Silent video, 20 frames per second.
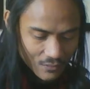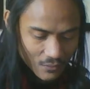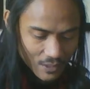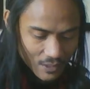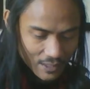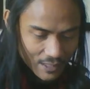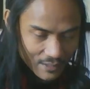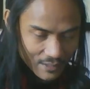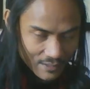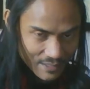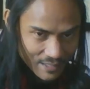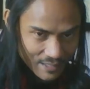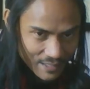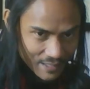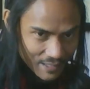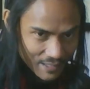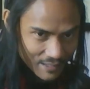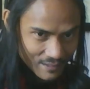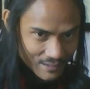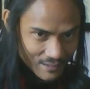where our
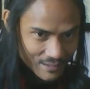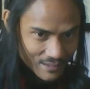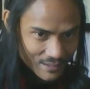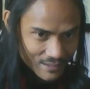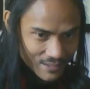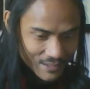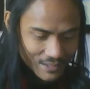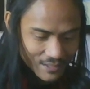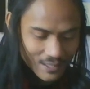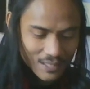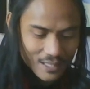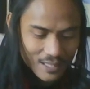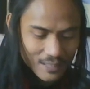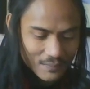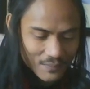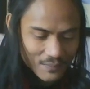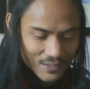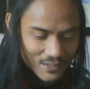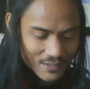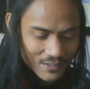skin
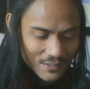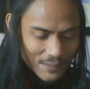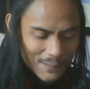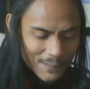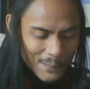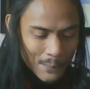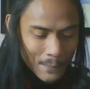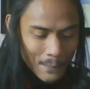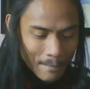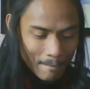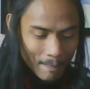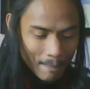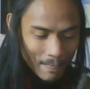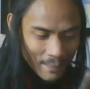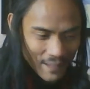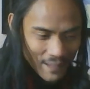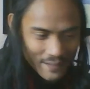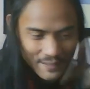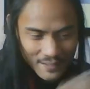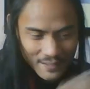stops
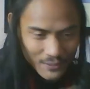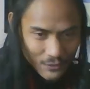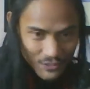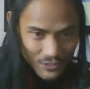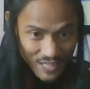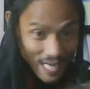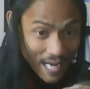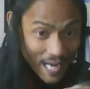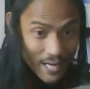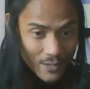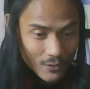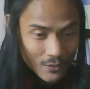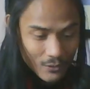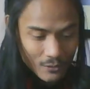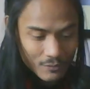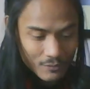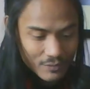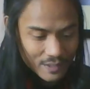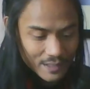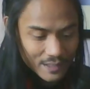and then there's air
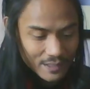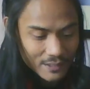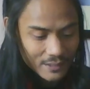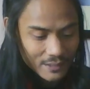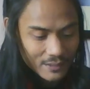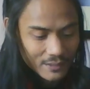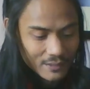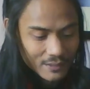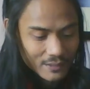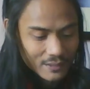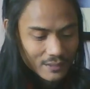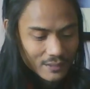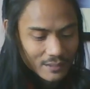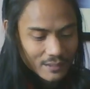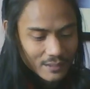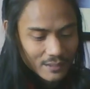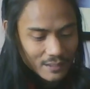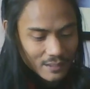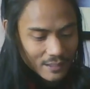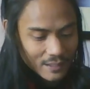over here,
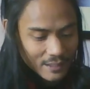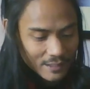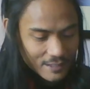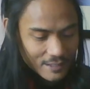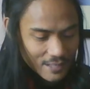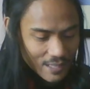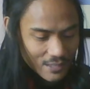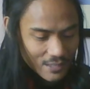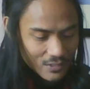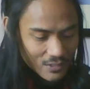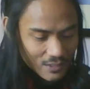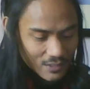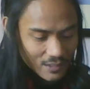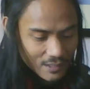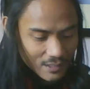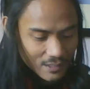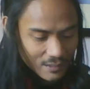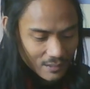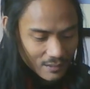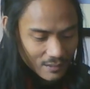it's
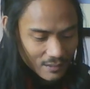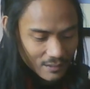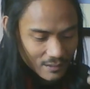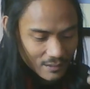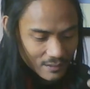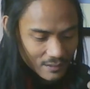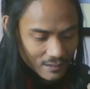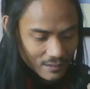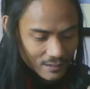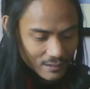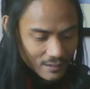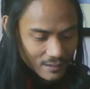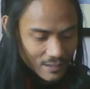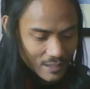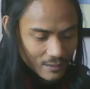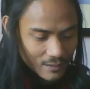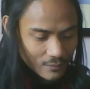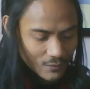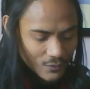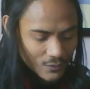actually, yeah,
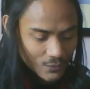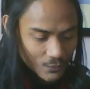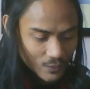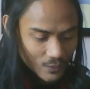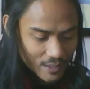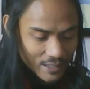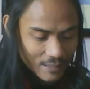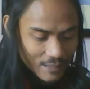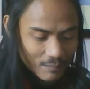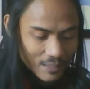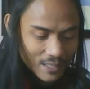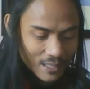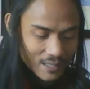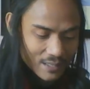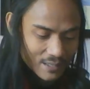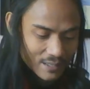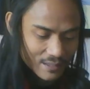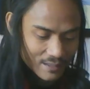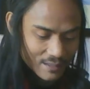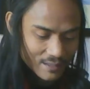our 3D
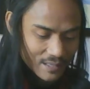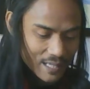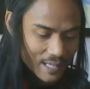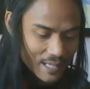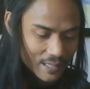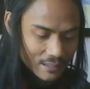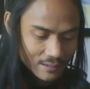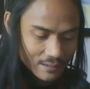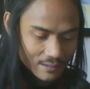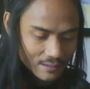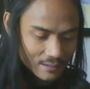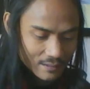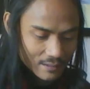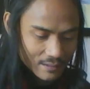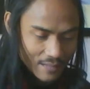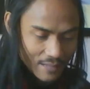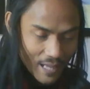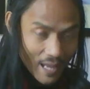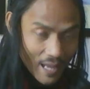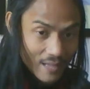body is that
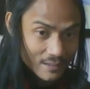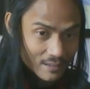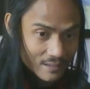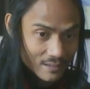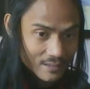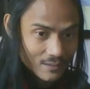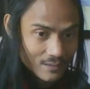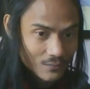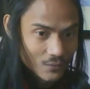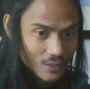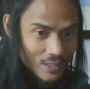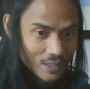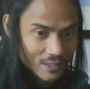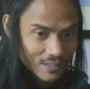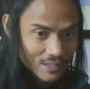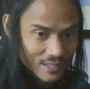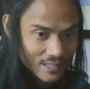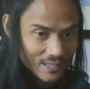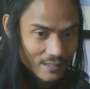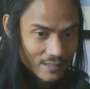ends where our
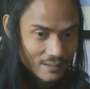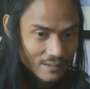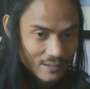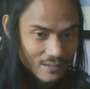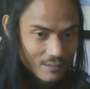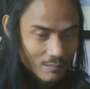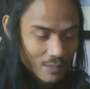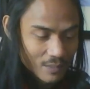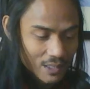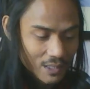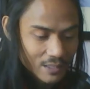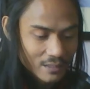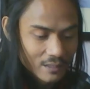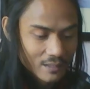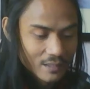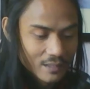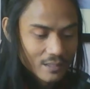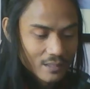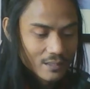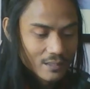skin is, but
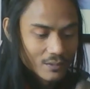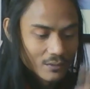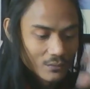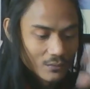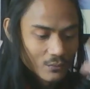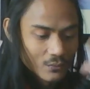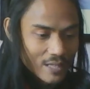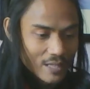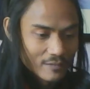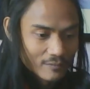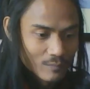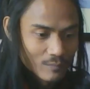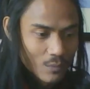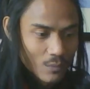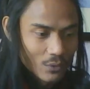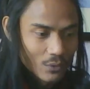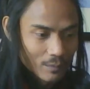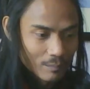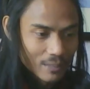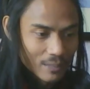we have
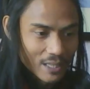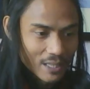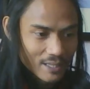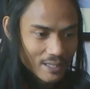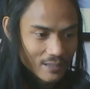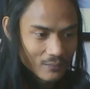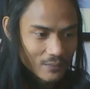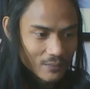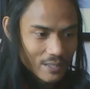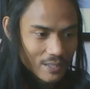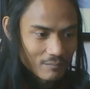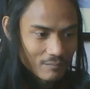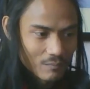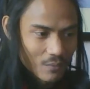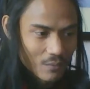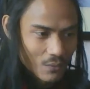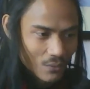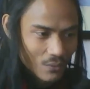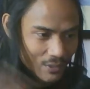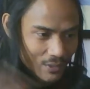more we have
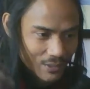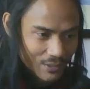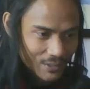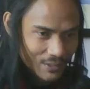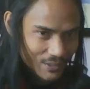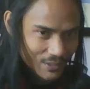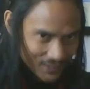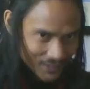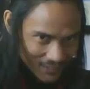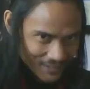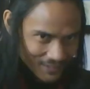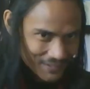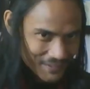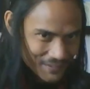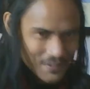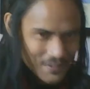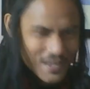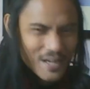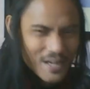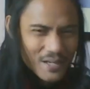more
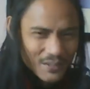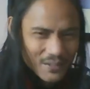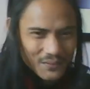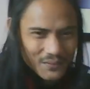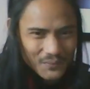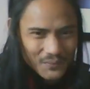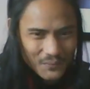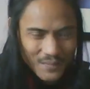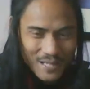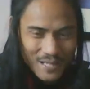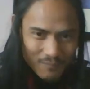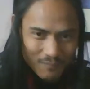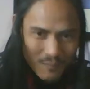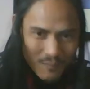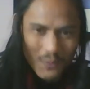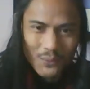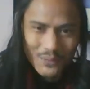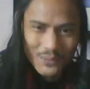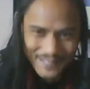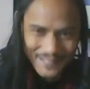we have
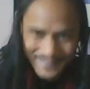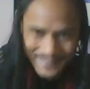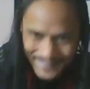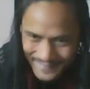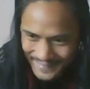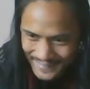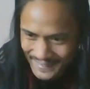more,